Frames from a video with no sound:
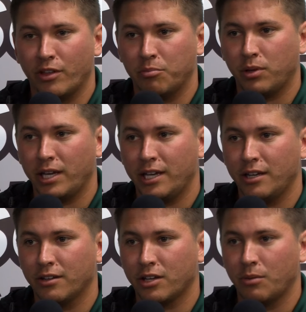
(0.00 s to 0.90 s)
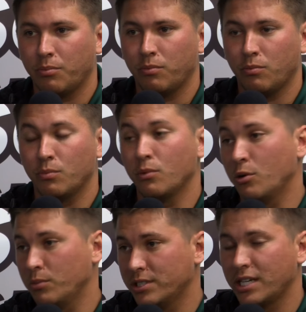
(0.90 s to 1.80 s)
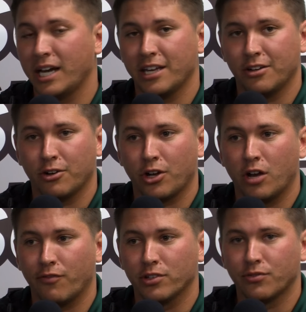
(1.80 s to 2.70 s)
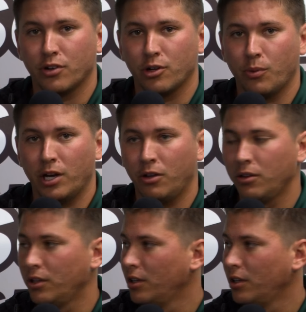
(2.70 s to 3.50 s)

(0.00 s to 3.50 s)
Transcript: They played a cup well Messiah in our conference very well.